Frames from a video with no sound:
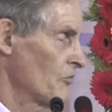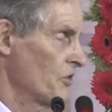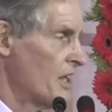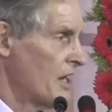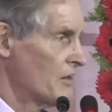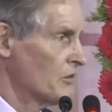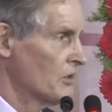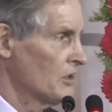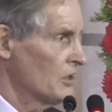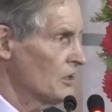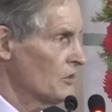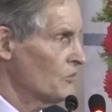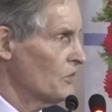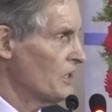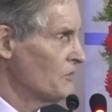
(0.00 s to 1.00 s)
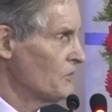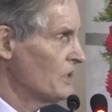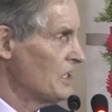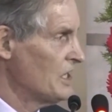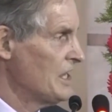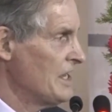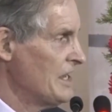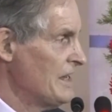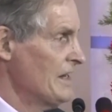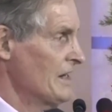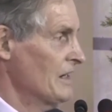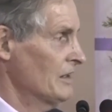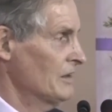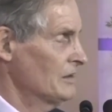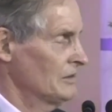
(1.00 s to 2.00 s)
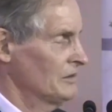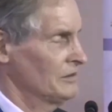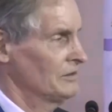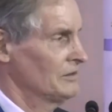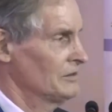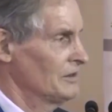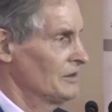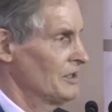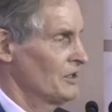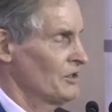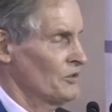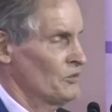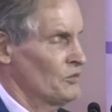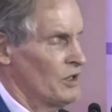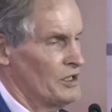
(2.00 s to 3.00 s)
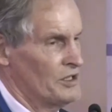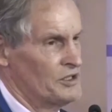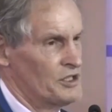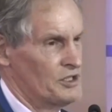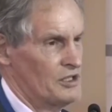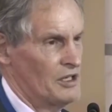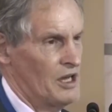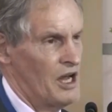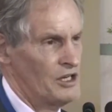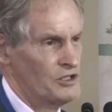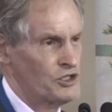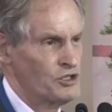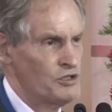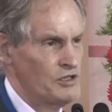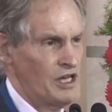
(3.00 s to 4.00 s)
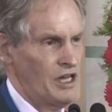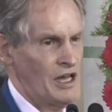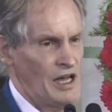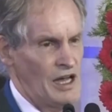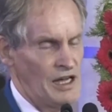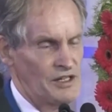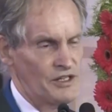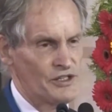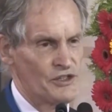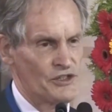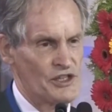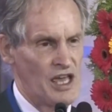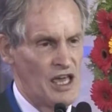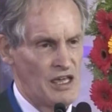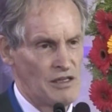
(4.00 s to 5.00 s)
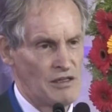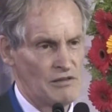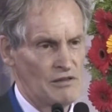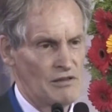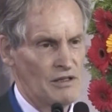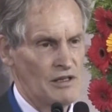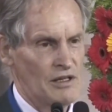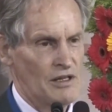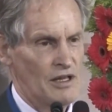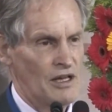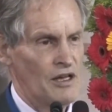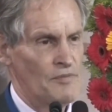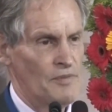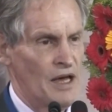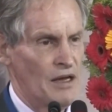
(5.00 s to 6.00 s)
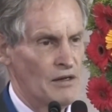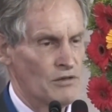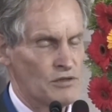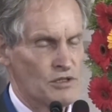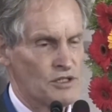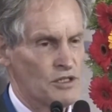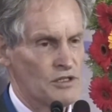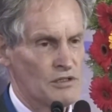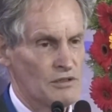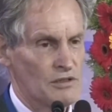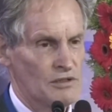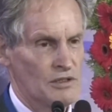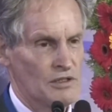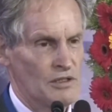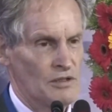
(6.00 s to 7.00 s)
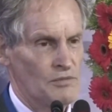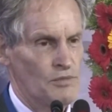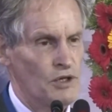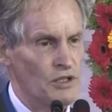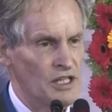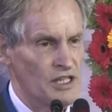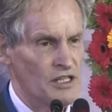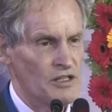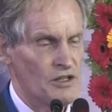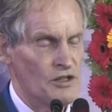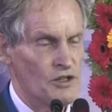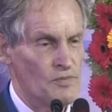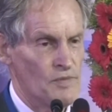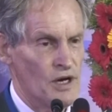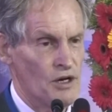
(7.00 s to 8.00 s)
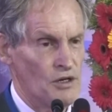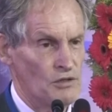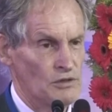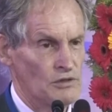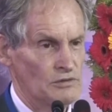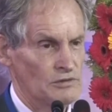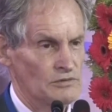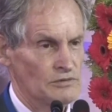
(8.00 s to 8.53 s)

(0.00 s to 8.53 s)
Now, when we hear what Arjuna had to say about pulling the bow,